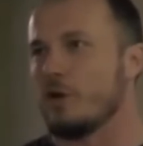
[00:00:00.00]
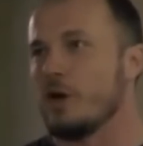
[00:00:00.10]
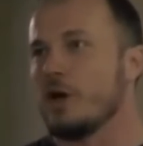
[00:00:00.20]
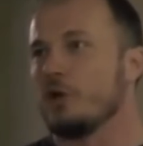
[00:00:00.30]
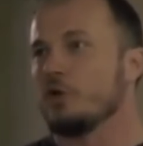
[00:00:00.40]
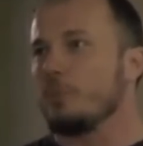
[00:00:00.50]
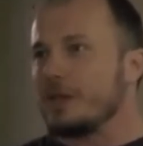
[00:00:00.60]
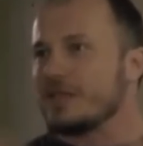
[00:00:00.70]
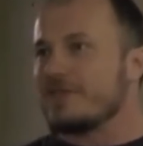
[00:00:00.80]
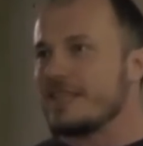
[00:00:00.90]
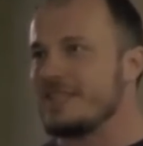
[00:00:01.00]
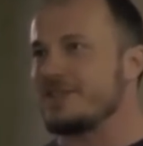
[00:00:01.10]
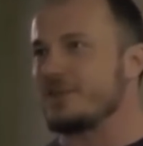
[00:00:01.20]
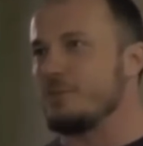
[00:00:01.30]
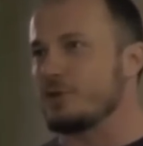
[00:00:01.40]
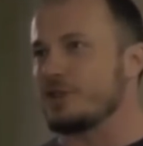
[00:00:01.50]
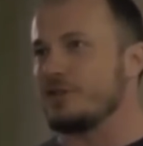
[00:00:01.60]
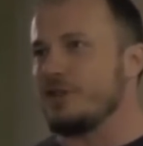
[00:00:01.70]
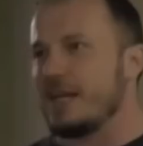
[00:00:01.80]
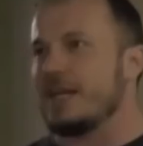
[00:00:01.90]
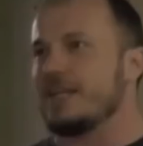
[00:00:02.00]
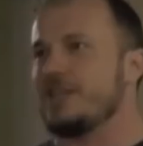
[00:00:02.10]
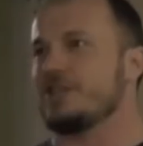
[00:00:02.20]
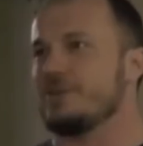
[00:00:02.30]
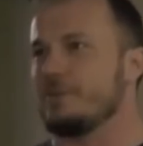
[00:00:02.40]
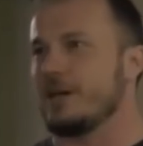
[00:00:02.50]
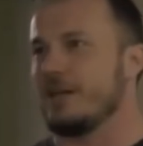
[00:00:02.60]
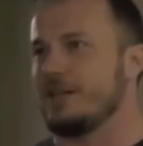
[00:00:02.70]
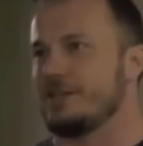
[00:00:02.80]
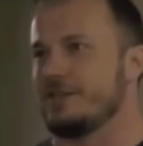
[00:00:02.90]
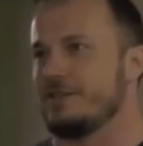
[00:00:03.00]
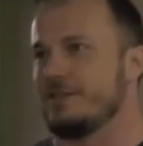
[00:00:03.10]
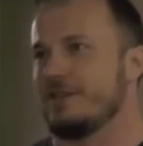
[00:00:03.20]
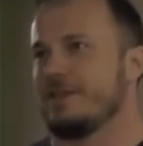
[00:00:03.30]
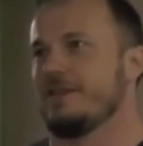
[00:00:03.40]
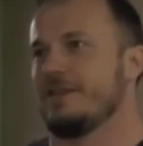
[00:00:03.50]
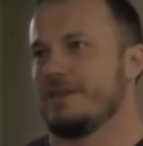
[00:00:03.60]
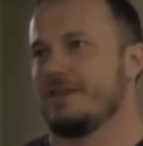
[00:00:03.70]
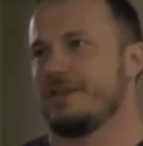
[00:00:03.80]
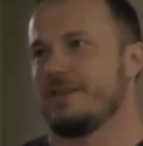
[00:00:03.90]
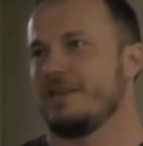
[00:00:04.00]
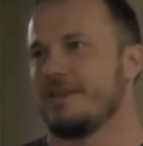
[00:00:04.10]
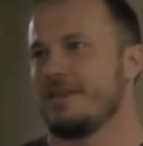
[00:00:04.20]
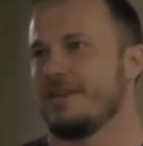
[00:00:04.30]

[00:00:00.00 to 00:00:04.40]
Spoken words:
But they can make it in any amount required.